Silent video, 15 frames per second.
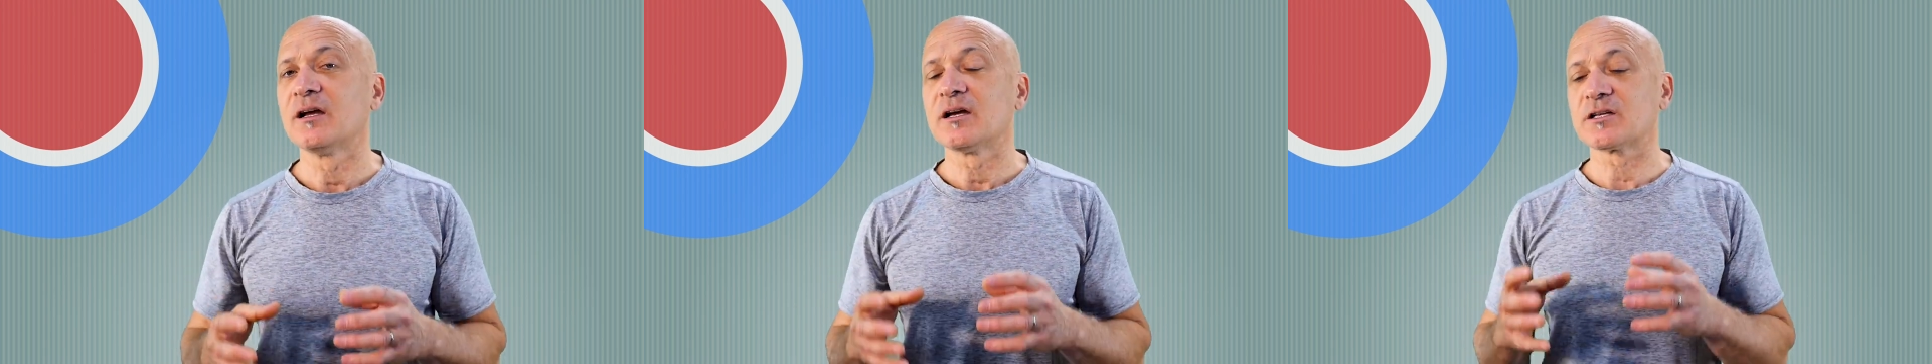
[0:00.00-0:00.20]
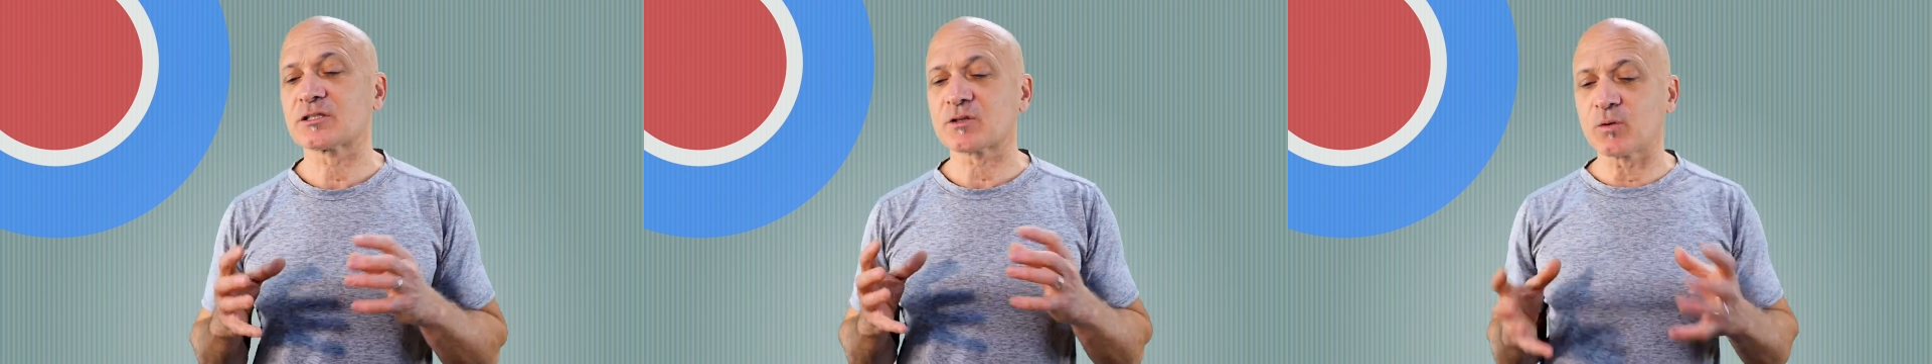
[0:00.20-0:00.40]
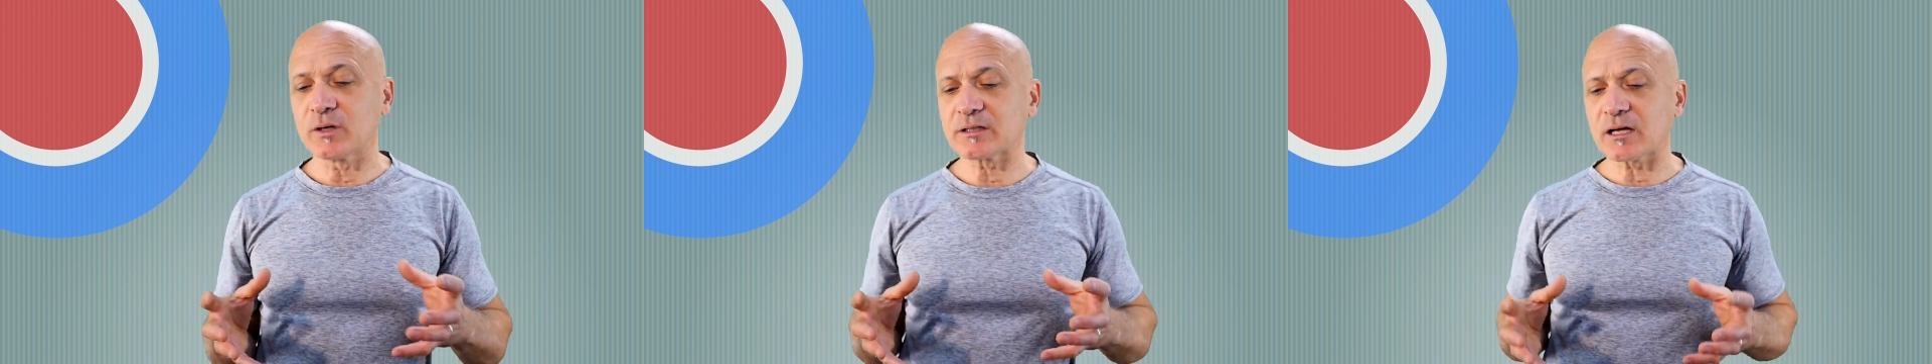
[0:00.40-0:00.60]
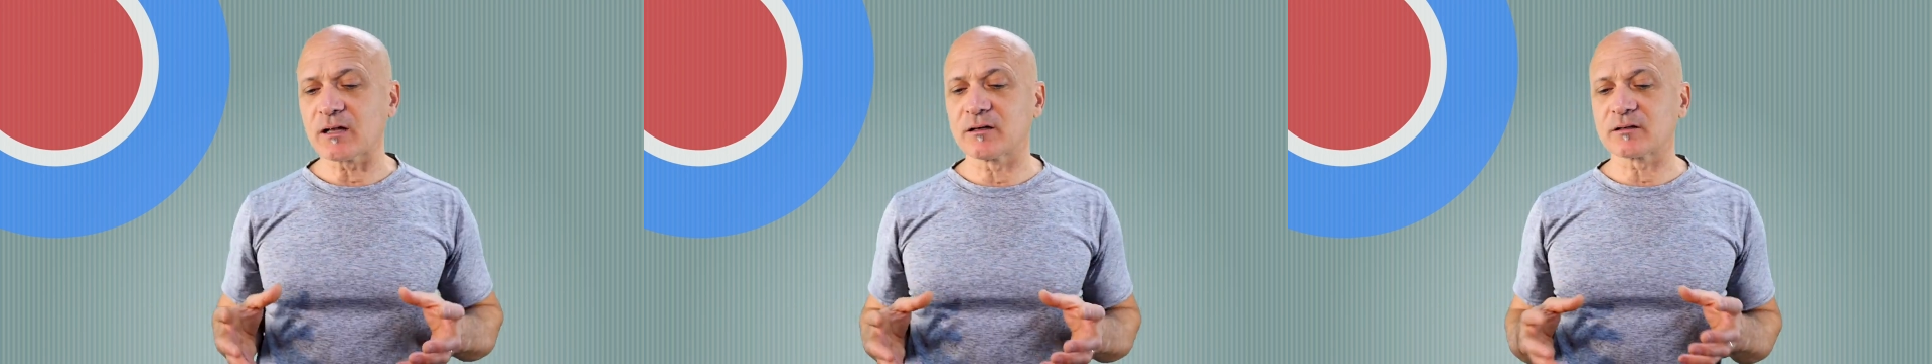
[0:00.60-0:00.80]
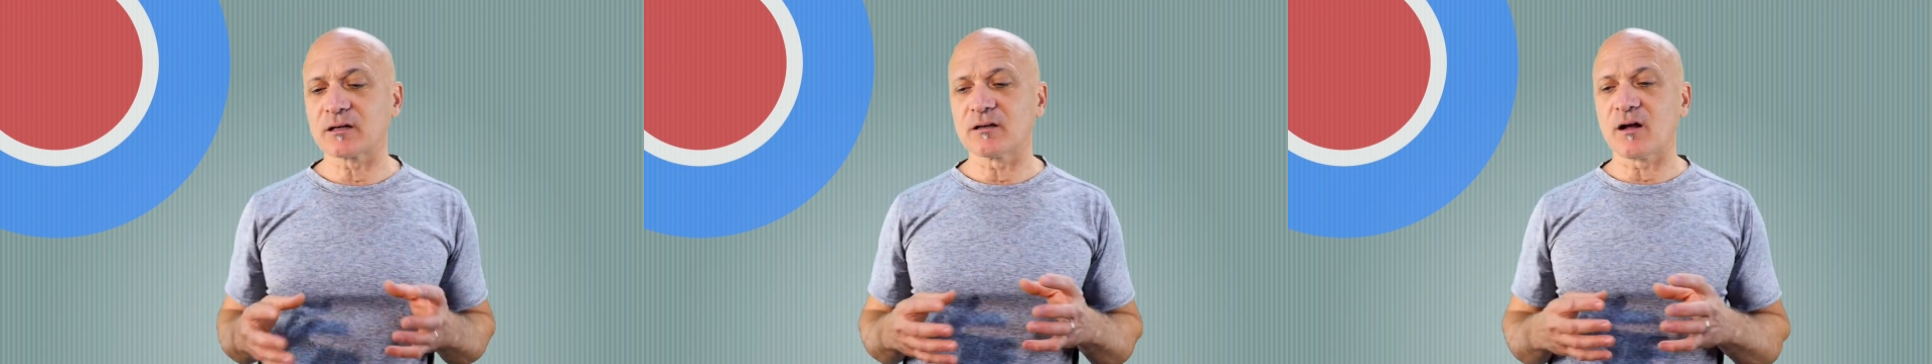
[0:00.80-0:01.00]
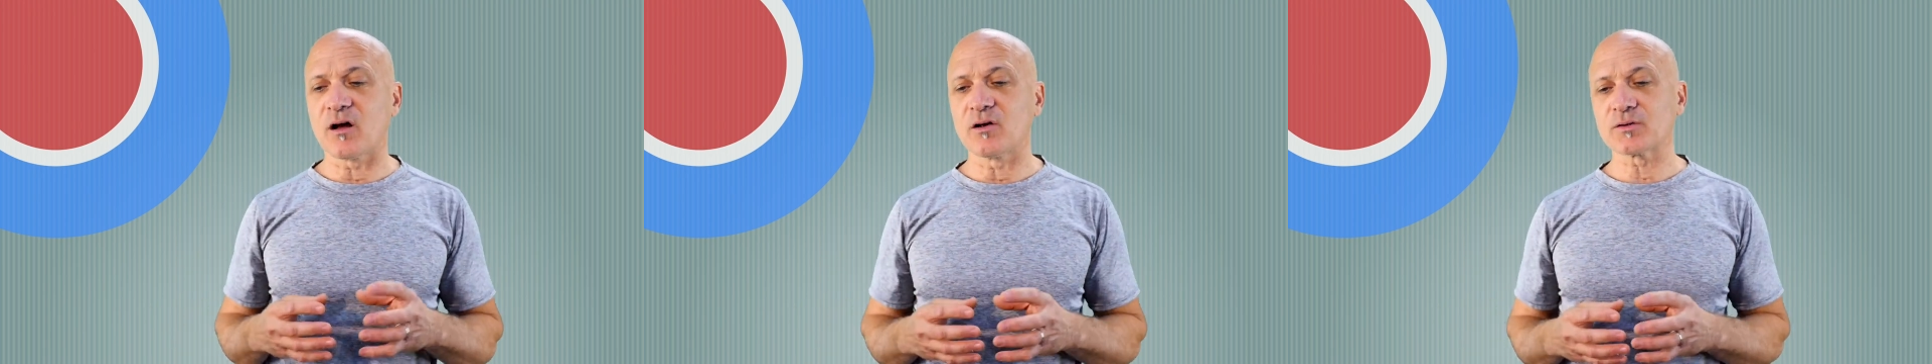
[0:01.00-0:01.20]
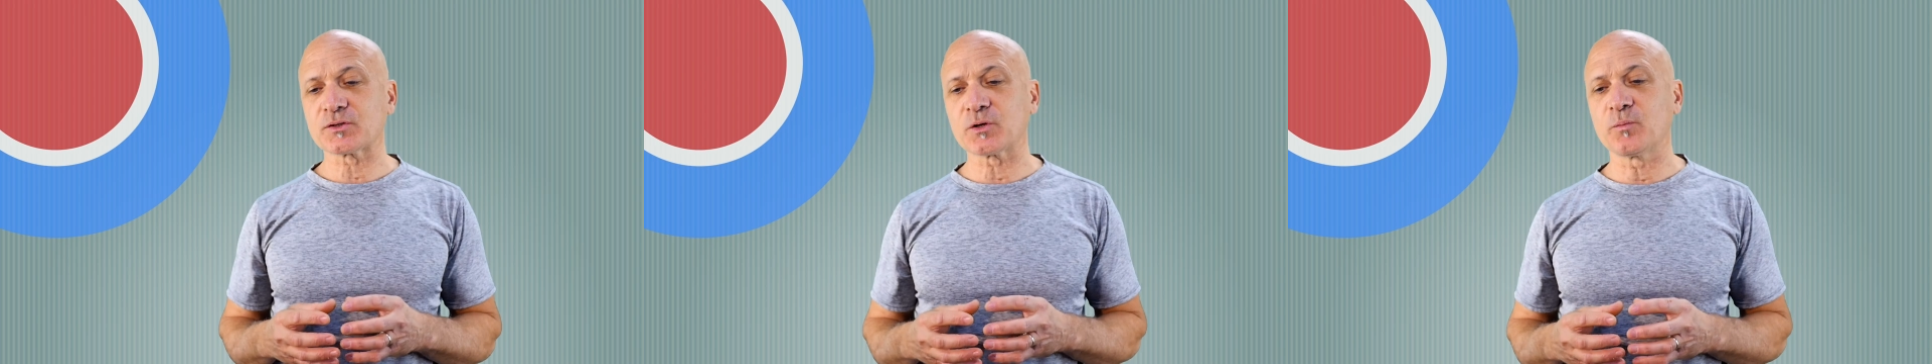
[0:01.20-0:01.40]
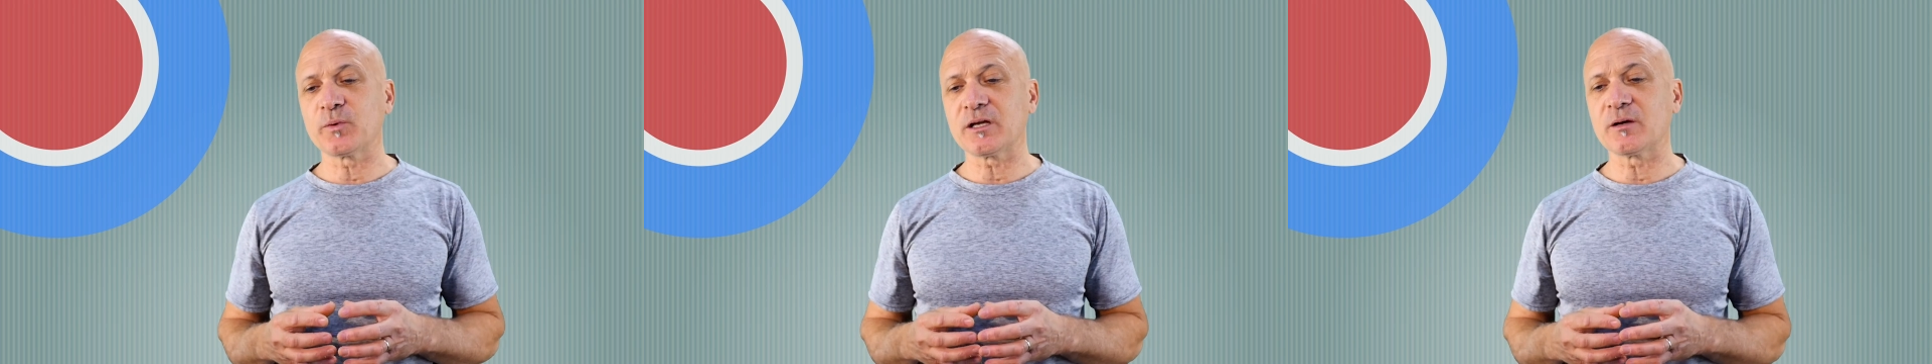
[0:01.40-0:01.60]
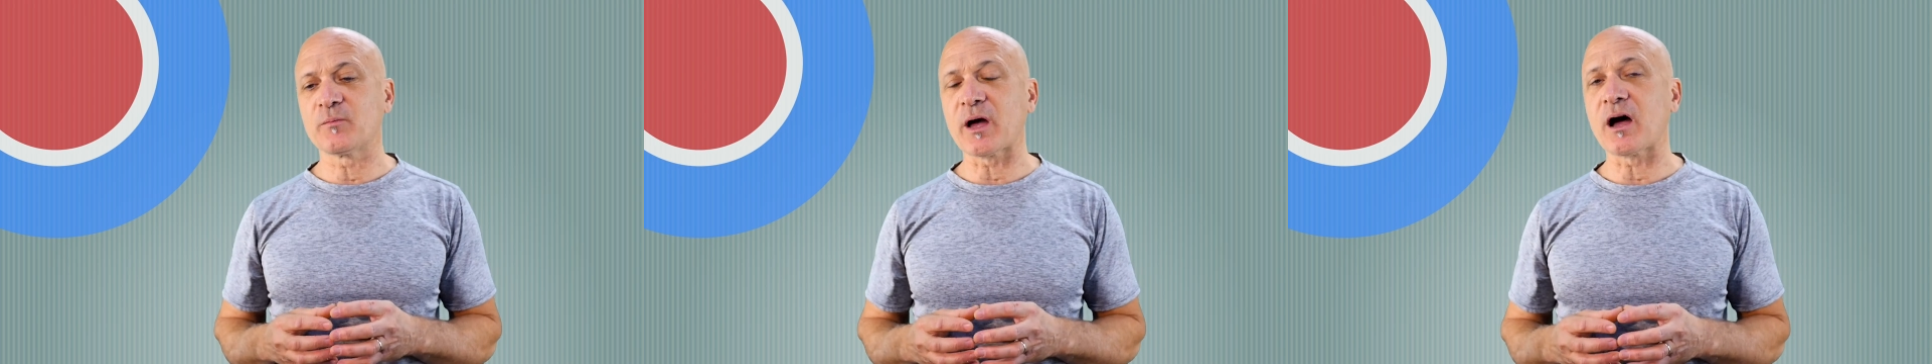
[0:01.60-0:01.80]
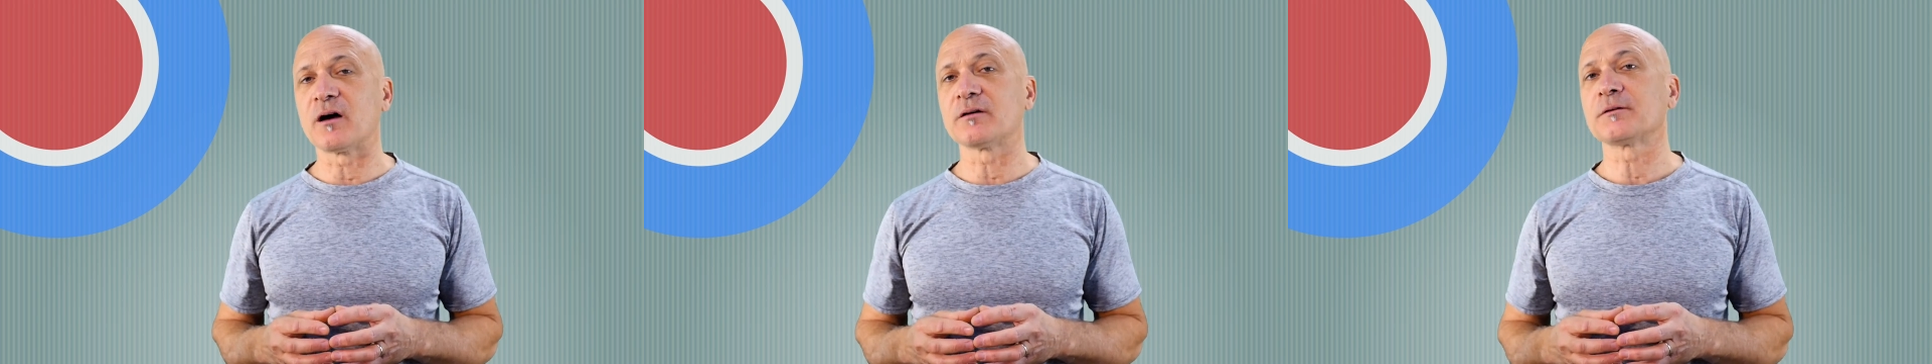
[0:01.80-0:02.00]
The storyteller can also be
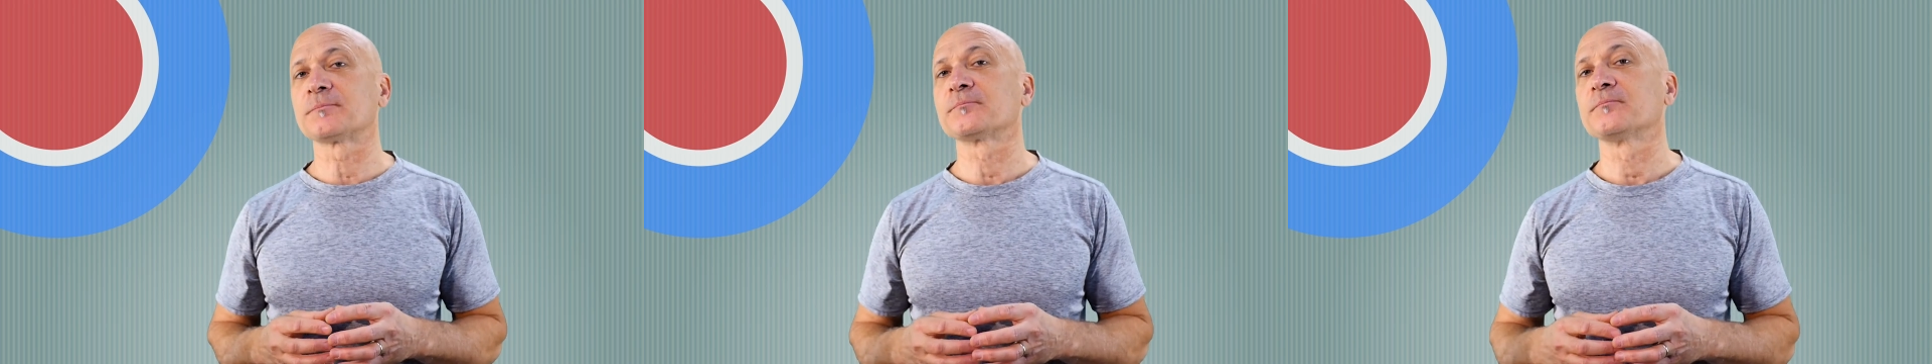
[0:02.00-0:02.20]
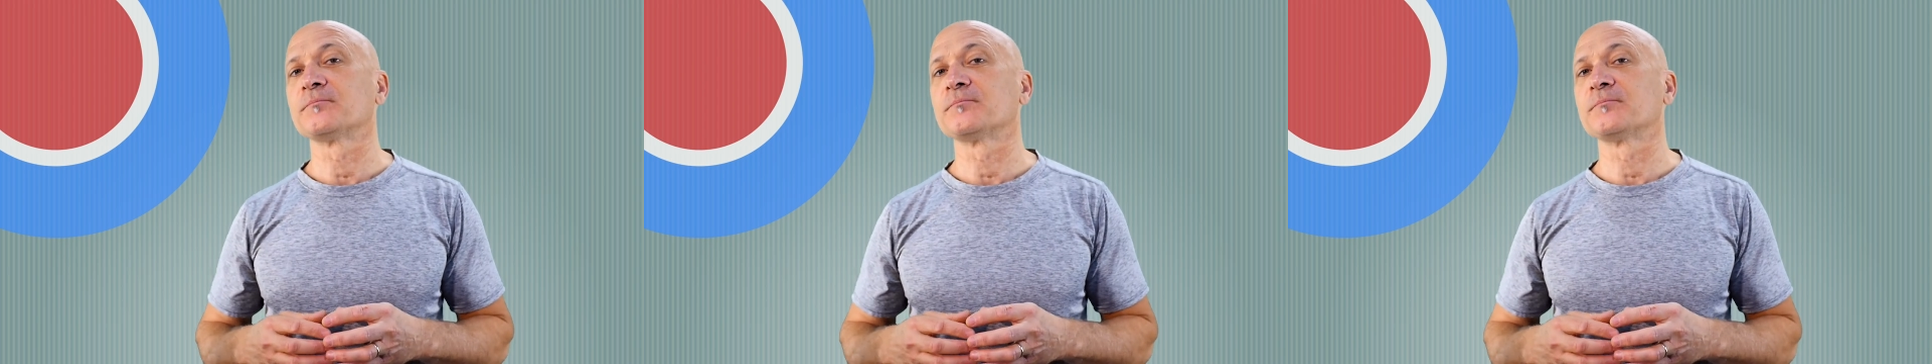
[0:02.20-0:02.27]
about